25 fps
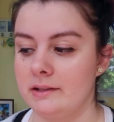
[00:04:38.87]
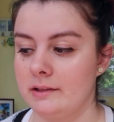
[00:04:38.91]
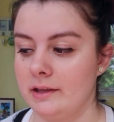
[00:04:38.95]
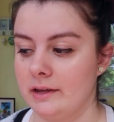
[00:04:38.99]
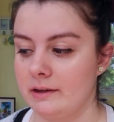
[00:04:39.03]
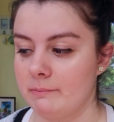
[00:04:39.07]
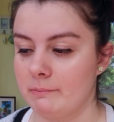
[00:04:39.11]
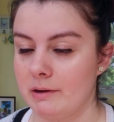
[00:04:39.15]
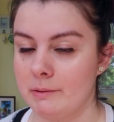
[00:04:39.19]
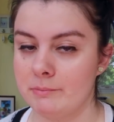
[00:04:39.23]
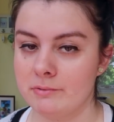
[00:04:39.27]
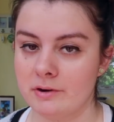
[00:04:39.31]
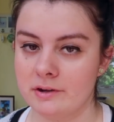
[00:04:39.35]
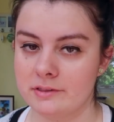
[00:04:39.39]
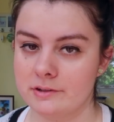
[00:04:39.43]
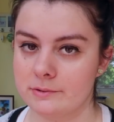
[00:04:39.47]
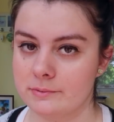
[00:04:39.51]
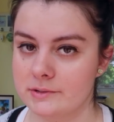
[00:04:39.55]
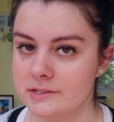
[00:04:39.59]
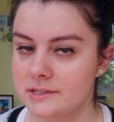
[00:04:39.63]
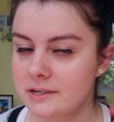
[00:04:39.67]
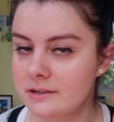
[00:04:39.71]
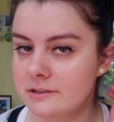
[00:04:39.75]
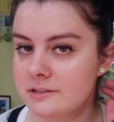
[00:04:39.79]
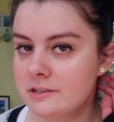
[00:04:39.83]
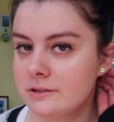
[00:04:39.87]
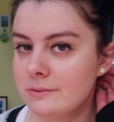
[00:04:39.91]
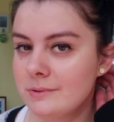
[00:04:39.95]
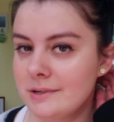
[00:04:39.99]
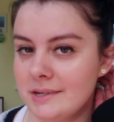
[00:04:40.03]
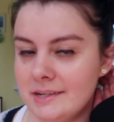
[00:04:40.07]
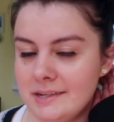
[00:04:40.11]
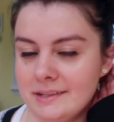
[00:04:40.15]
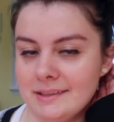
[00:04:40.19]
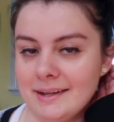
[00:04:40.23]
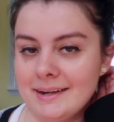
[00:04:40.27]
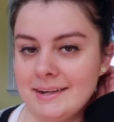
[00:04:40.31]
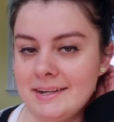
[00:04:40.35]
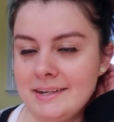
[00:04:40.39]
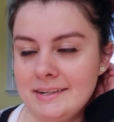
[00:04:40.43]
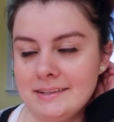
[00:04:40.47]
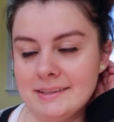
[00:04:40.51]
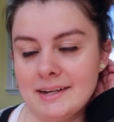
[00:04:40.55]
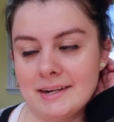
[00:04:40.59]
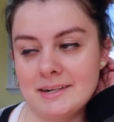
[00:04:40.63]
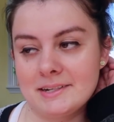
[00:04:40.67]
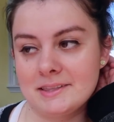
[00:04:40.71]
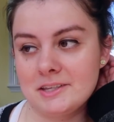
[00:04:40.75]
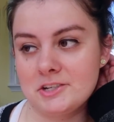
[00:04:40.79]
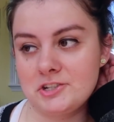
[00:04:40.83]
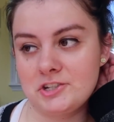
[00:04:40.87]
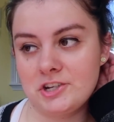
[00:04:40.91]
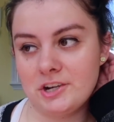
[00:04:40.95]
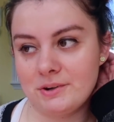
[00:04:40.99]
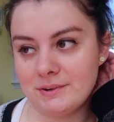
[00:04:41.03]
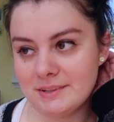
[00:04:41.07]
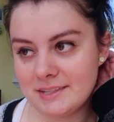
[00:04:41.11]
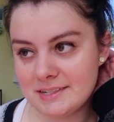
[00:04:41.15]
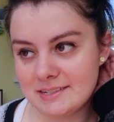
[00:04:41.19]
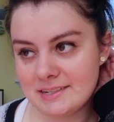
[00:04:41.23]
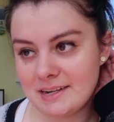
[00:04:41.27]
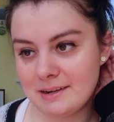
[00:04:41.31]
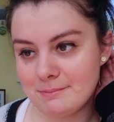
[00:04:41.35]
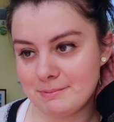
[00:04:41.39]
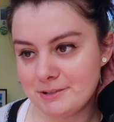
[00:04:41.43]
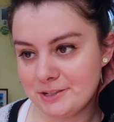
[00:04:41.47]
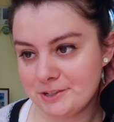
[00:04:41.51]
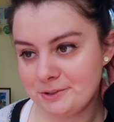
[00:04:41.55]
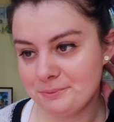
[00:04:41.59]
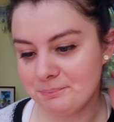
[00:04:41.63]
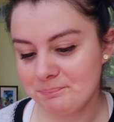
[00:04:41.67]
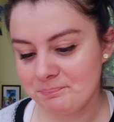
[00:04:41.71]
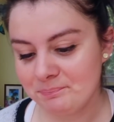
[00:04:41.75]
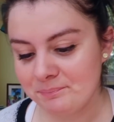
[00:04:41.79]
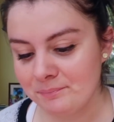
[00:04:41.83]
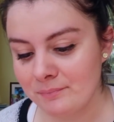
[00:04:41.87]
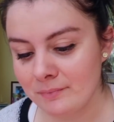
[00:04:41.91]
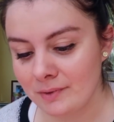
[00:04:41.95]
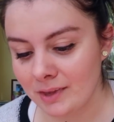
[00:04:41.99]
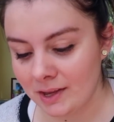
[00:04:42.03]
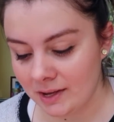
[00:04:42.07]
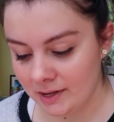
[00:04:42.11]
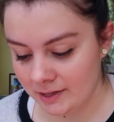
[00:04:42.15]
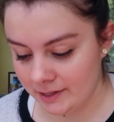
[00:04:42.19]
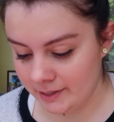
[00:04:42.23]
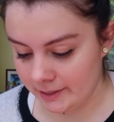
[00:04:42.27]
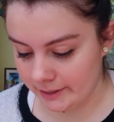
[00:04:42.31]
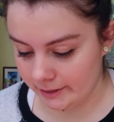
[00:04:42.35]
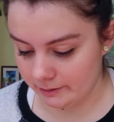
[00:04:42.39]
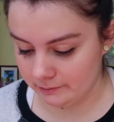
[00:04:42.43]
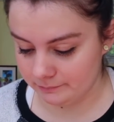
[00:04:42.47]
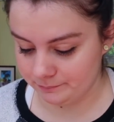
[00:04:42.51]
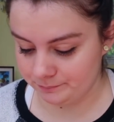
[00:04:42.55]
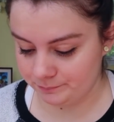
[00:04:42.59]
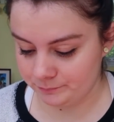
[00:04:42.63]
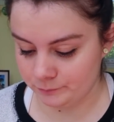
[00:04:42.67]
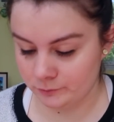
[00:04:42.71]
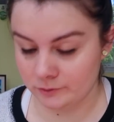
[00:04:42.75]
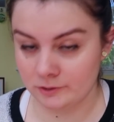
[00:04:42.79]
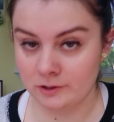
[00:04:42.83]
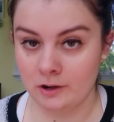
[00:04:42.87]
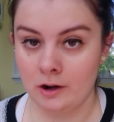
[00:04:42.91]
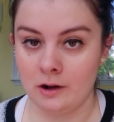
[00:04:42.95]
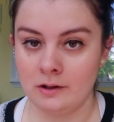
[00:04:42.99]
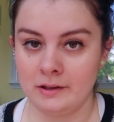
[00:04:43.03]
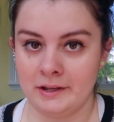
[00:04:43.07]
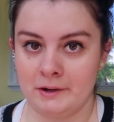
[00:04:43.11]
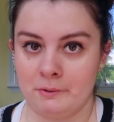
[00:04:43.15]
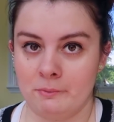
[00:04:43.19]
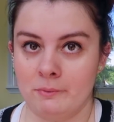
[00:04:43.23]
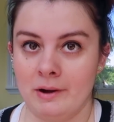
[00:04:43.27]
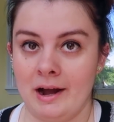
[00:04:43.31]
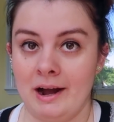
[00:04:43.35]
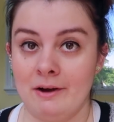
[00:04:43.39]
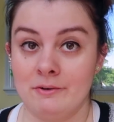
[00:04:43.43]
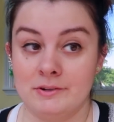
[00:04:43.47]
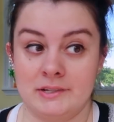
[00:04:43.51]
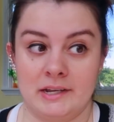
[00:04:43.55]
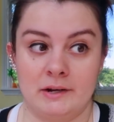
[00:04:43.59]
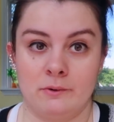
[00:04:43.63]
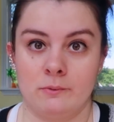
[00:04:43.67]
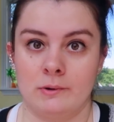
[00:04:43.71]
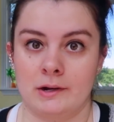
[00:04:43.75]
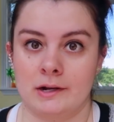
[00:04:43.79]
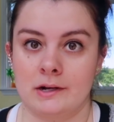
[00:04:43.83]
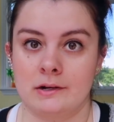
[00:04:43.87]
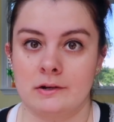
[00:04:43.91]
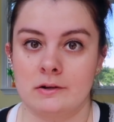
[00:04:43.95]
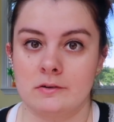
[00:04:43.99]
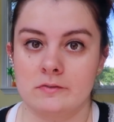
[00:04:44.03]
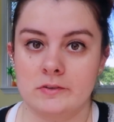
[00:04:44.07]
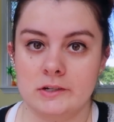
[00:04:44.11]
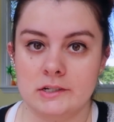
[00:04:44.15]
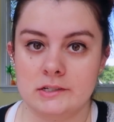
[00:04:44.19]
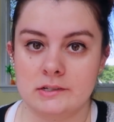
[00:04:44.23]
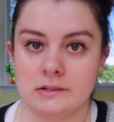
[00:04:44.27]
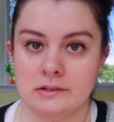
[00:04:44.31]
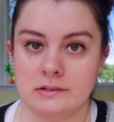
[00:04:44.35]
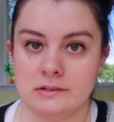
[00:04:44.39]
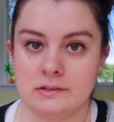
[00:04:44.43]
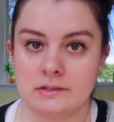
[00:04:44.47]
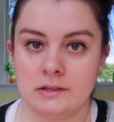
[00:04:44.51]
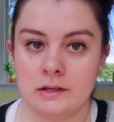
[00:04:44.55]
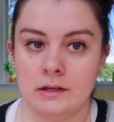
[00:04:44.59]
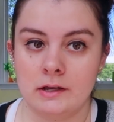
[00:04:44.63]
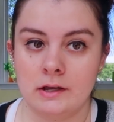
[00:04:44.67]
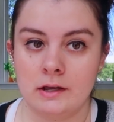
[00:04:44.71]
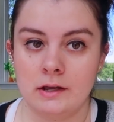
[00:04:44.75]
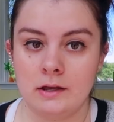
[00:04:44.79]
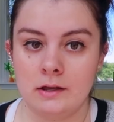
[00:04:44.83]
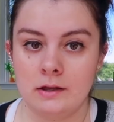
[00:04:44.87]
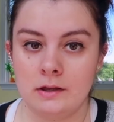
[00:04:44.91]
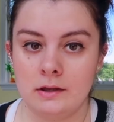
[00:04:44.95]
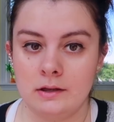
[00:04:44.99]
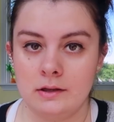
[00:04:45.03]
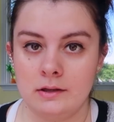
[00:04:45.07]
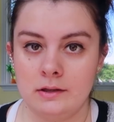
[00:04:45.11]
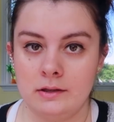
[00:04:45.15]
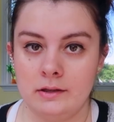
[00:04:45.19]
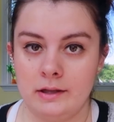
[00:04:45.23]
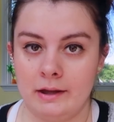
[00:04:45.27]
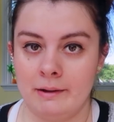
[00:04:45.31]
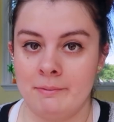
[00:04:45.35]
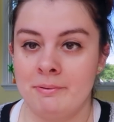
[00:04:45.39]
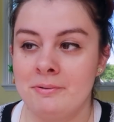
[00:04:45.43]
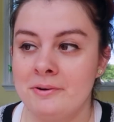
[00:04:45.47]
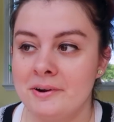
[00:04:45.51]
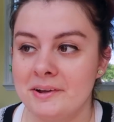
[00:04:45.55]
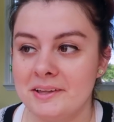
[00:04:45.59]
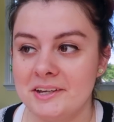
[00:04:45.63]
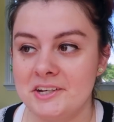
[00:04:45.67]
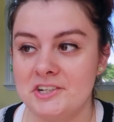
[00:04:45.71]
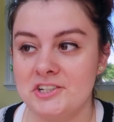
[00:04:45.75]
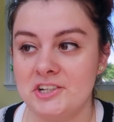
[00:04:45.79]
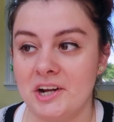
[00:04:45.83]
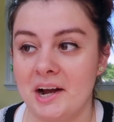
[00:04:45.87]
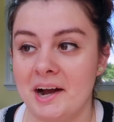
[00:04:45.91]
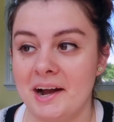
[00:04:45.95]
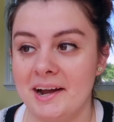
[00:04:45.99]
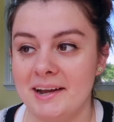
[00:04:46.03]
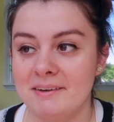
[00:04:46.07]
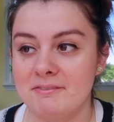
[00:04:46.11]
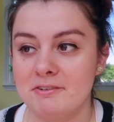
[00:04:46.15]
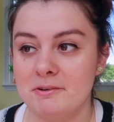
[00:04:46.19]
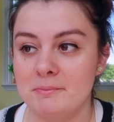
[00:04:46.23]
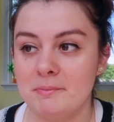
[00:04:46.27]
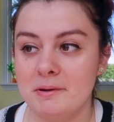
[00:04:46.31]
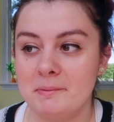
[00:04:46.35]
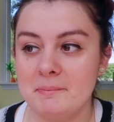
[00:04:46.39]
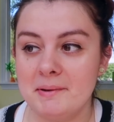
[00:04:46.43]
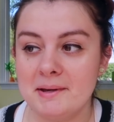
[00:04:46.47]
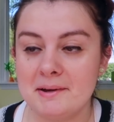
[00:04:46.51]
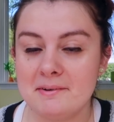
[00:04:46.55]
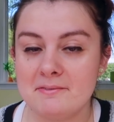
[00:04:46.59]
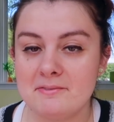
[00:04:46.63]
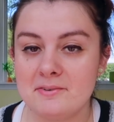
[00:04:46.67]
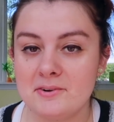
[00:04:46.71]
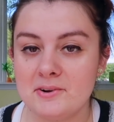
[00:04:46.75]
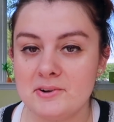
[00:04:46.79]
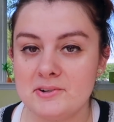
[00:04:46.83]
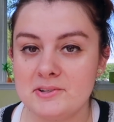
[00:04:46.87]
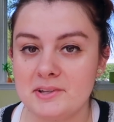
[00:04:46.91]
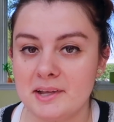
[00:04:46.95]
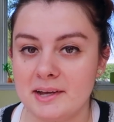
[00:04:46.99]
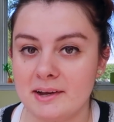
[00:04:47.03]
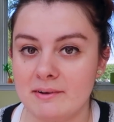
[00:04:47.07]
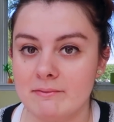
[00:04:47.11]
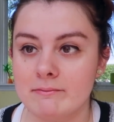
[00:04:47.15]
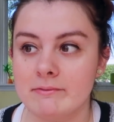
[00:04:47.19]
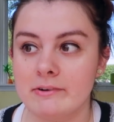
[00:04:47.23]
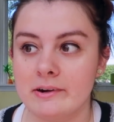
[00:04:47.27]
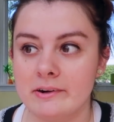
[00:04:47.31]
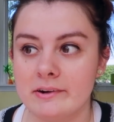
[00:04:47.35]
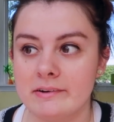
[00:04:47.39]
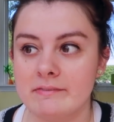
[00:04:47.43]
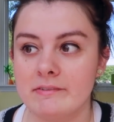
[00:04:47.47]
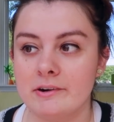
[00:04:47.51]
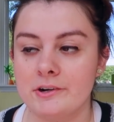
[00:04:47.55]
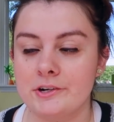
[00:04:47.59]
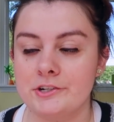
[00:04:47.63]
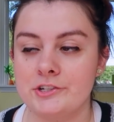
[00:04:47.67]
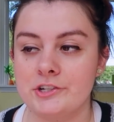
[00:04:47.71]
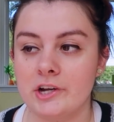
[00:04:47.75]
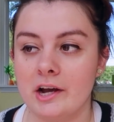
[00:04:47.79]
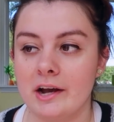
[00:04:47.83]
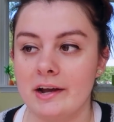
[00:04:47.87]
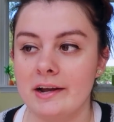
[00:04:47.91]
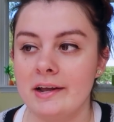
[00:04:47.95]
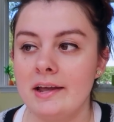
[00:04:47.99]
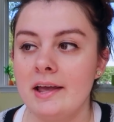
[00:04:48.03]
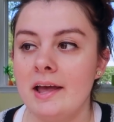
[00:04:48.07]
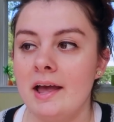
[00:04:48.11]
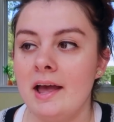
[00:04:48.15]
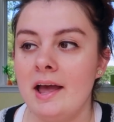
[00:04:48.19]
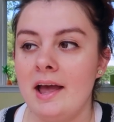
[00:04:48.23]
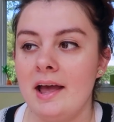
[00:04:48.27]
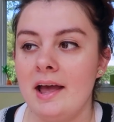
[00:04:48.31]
And like my brother was there too, and he liked the show at the time too. And we were all like, I was like wicked nervous because I'm really shy. If you meet me at first, like I'm very shy.